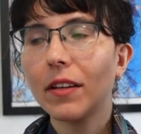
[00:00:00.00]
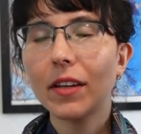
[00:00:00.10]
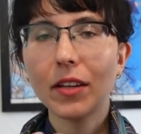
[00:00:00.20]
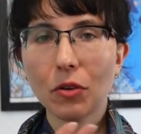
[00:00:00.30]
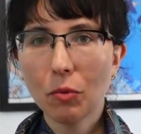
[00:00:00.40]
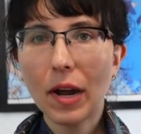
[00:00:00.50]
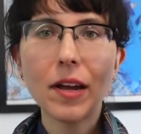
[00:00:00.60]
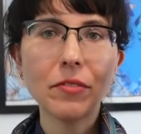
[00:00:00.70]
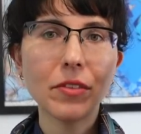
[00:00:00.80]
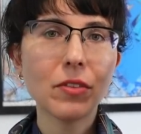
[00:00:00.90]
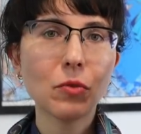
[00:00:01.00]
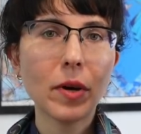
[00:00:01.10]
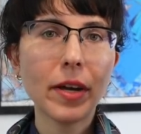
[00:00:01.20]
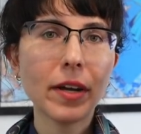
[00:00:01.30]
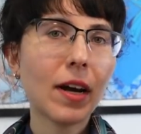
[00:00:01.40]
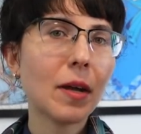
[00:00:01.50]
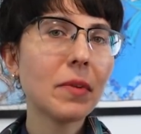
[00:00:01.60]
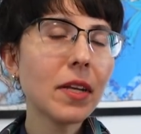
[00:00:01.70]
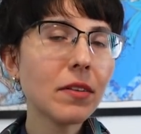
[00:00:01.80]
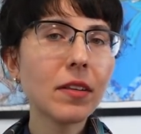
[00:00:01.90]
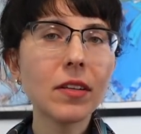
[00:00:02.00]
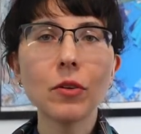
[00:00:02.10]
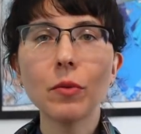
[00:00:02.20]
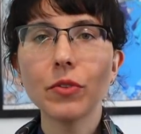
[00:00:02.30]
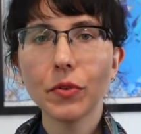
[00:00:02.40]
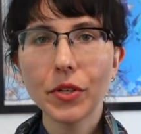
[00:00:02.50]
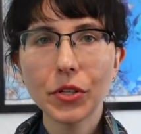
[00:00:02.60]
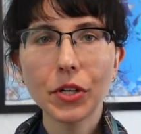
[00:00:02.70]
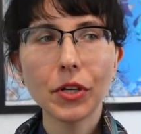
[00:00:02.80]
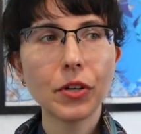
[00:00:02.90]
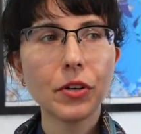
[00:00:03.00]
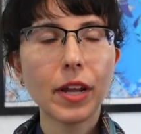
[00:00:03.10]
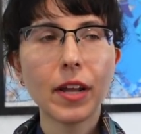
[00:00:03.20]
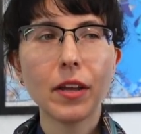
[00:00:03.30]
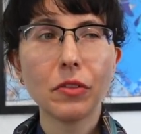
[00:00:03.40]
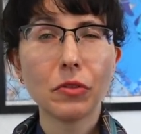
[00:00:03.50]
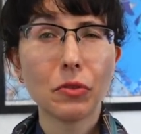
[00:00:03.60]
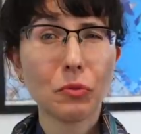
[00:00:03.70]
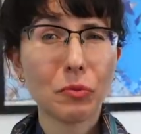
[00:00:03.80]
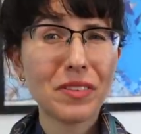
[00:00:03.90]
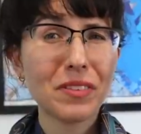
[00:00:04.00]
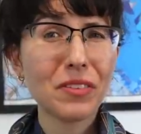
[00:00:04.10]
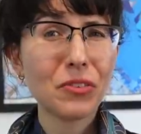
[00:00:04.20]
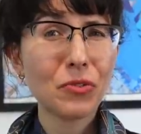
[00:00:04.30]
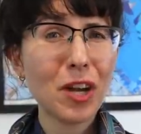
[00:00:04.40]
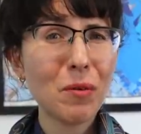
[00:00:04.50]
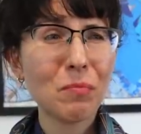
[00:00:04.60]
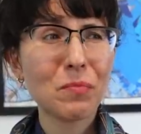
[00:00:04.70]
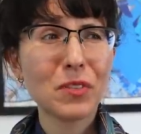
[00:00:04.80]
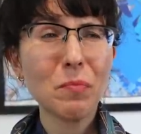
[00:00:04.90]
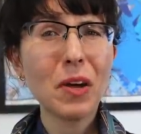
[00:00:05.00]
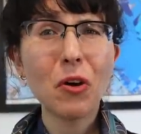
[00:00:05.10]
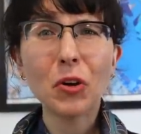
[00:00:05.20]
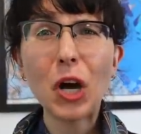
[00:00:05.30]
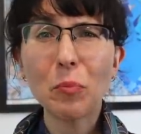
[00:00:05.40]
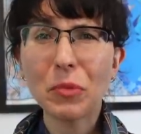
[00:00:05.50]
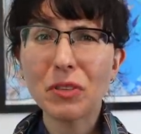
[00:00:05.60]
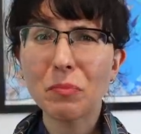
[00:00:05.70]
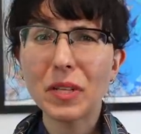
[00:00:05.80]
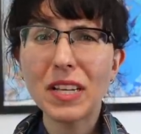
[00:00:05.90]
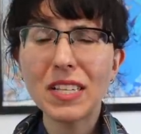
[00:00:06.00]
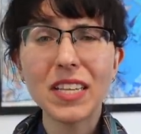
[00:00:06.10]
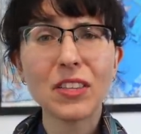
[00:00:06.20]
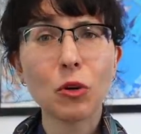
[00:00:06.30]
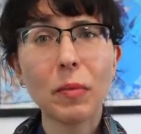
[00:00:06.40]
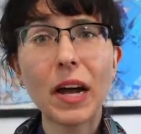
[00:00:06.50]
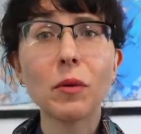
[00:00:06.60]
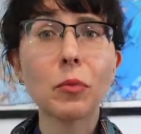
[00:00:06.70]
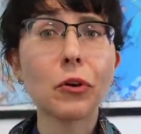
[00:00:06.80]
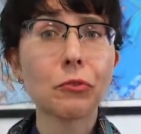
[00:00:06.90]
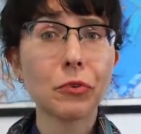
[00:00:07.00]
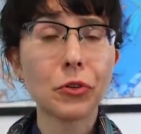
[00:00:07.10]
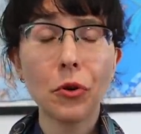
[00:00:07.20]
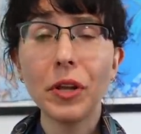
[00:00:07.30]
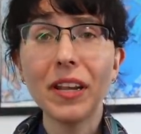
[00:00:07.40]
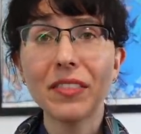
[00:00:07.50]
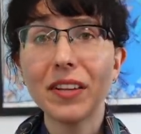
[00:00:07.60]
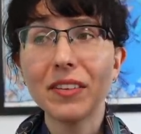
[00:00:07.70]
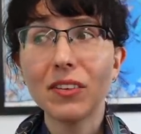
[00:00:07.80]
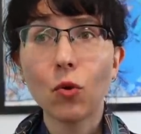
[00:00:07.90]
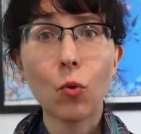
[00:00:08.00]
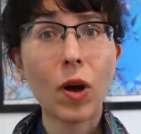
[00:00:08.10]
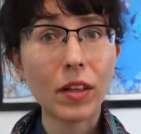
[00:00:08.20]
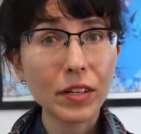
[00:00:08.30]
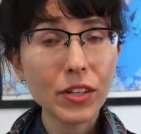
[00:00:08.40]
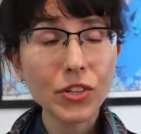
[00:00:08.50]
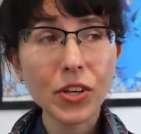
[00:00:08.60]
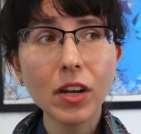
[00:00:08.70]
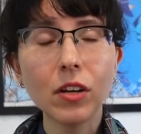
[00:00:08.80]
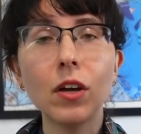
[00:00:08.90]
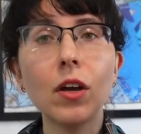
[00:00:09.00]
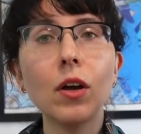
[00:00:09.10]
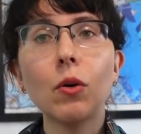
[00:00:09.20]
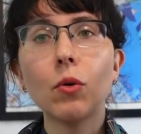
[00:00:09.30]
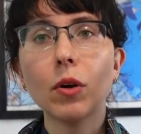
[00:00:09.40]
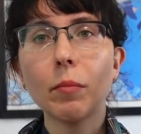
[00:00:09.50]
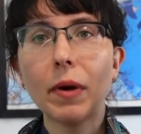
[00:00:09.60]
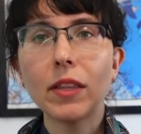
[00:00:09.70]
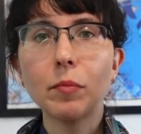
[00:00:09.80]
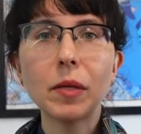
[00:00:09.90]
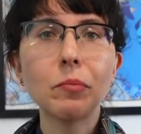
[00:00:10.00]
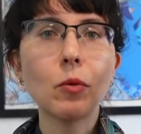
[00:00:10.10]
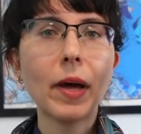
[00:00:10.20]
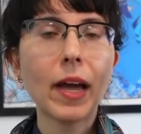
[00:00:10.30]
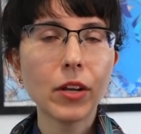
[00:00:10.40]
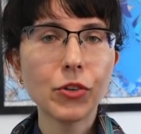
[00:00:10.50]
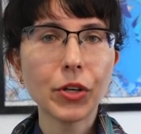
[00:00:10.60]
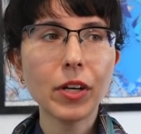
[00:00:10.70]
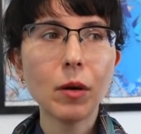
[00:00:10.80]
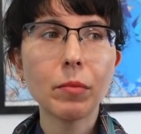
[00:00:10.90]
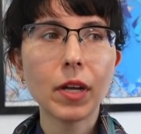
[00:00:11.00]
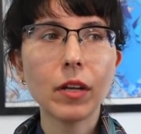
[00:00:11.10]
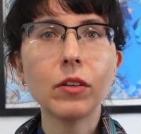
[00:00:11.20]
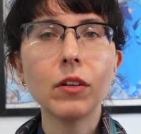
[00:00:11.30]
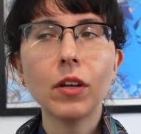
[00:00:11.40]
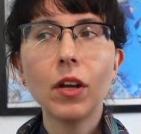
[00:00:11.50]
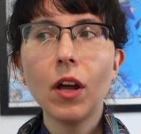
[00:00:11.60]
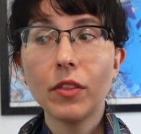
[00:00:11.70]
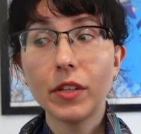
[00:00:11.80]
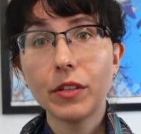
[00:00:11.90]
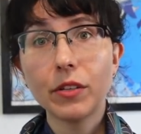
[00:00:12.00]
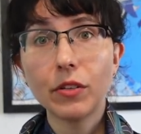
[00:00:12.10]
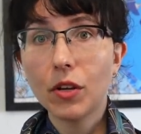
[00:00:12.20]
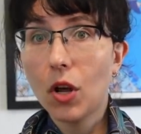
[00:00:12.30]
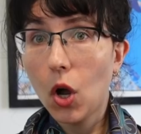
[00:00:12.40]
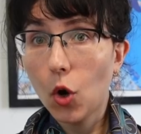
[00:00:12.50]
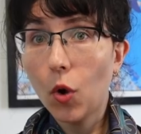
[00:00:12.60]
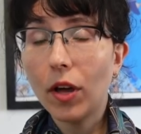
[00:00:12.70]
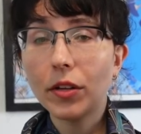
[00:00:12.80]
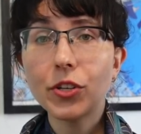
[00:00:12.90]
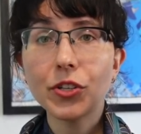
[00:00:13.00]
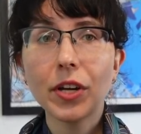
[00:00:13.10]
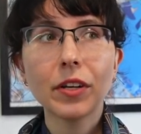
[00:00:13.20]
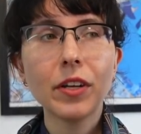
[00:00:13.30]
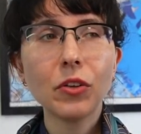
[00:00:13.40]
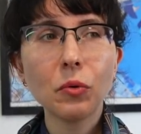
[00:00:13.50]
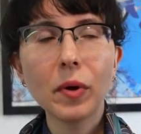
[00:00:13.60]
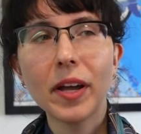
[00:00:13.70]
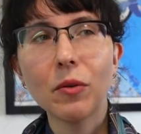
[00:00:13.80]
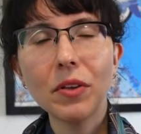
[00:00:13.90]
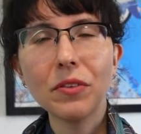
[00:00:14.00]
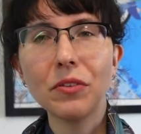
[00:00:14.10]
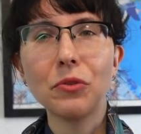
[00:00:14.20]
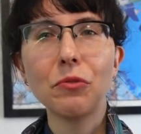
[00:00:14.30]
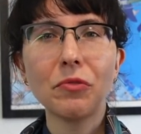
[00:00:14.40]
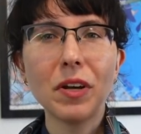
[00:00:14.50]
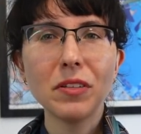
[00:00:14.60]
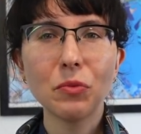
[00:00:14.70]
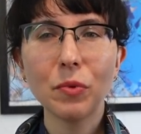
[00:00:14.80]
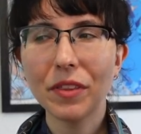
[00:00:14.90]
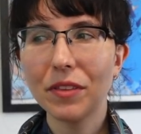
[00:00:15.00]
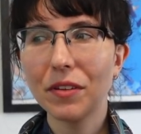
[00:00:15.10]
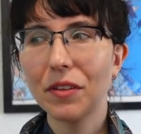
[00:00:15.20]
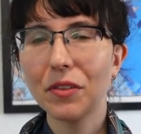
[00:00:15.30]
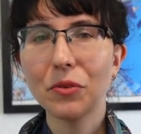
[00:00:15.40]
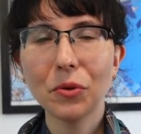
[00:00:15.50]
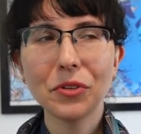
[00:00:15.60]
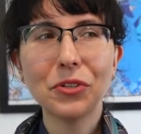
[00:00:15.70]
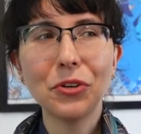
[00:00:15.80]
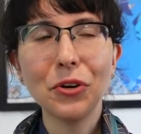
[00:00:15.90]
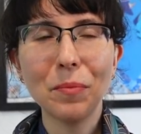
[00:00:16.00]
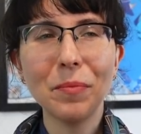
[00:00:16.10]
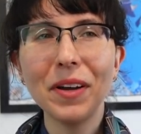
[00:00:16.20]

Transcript: it arrived this way, I'm guessing that it was a return and the wristlet strap somehow got misplaced either by the person returning it and they didn't quality check or by the people packaging it up and they didn't quality check. Either way, I wasn't too fussed with the, the Nordstrom